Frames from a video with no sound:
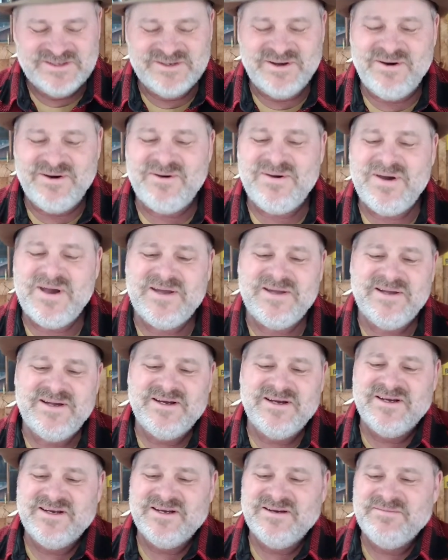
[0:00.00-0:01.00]
But
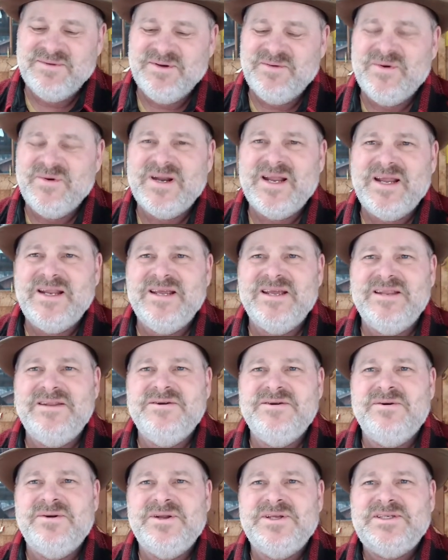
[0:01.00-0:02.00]
what I did
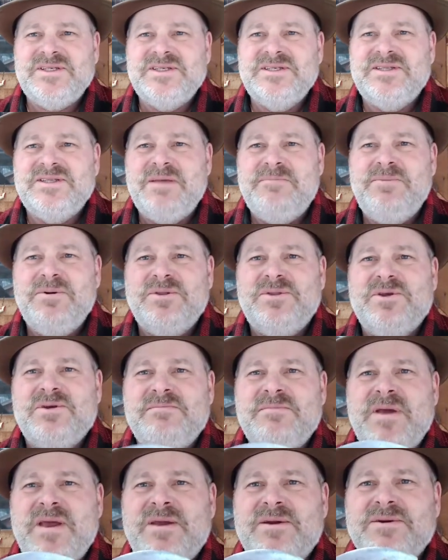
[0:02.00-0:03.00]
notice is they put their
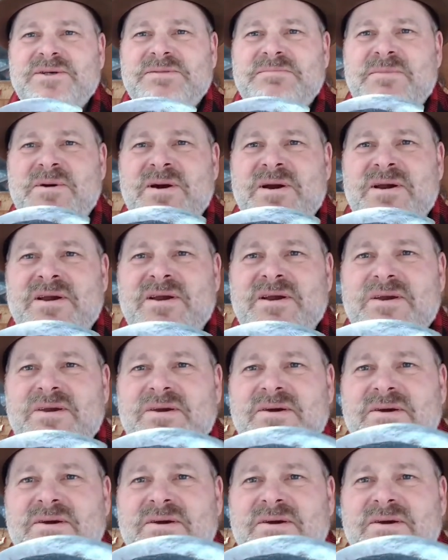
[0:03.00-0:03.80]
maker's mark